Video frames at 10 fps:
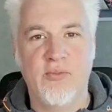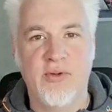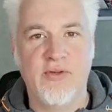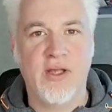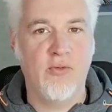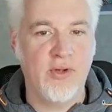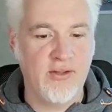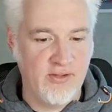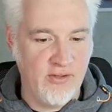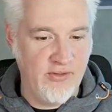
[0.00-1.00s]
we've now
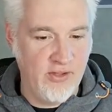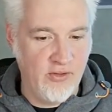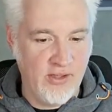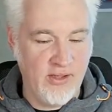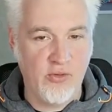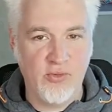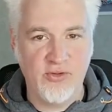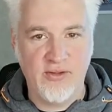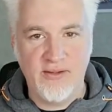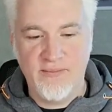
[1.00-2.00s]
rendered a video here
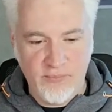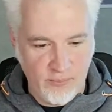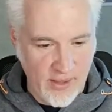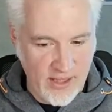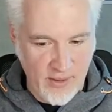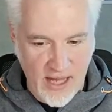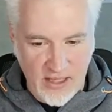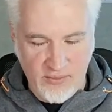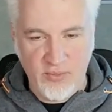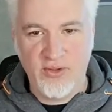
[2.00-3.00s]
with the
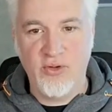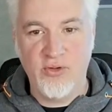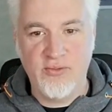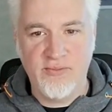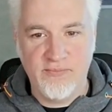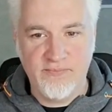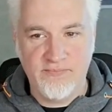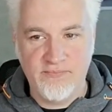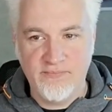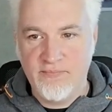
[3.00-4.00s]
Minimax model.
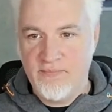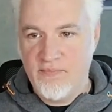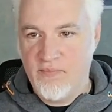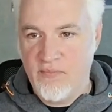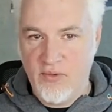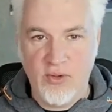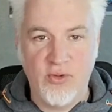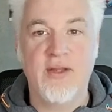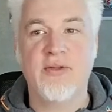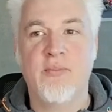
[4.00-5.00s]

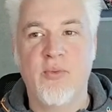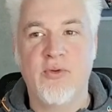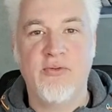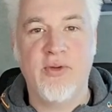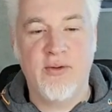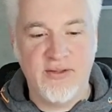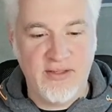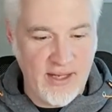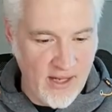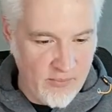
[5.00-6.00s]
Krea supports various
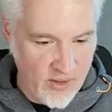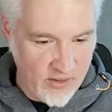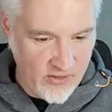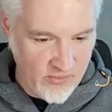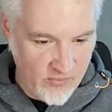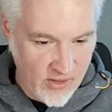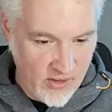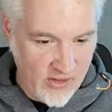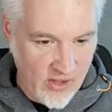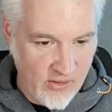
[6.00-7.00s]
AI models for
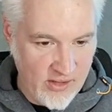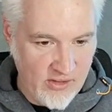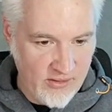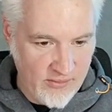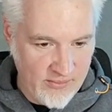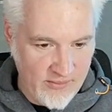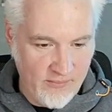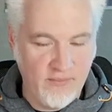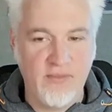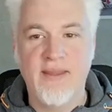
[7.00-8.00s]
video generation,
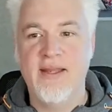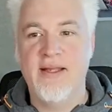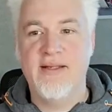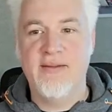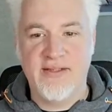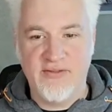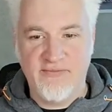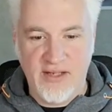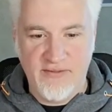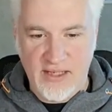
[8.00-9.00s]
and I think these
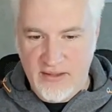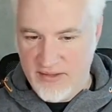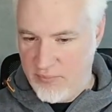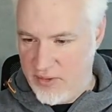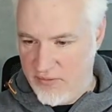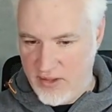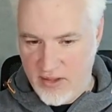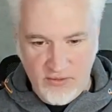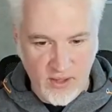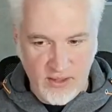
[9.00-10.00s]
5 seconds are perfectly
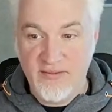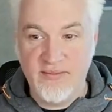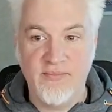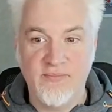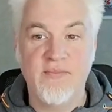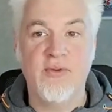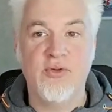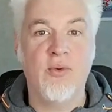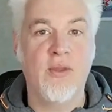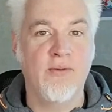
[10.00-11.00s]
fine.
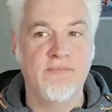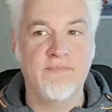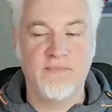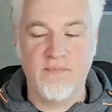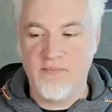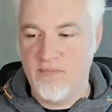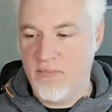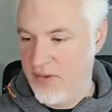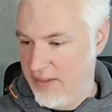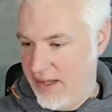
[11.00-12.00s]
Sure.
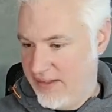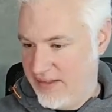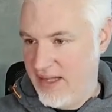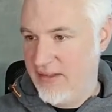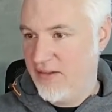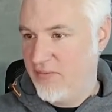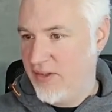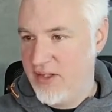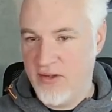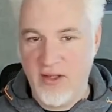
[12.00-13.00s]
That's exactly the
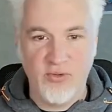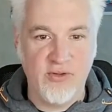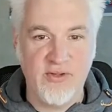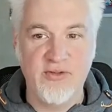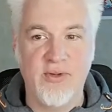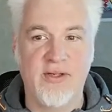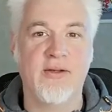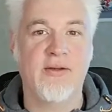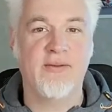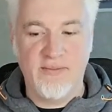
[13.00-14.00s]
result I would have
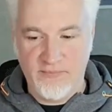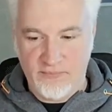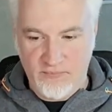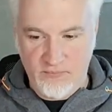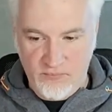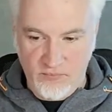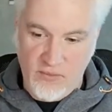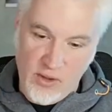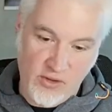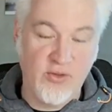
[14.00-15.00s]
expected.
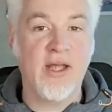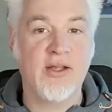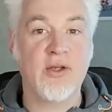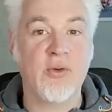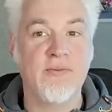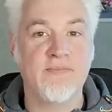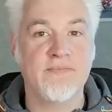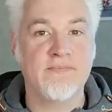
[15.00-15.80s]
Not too bad at all.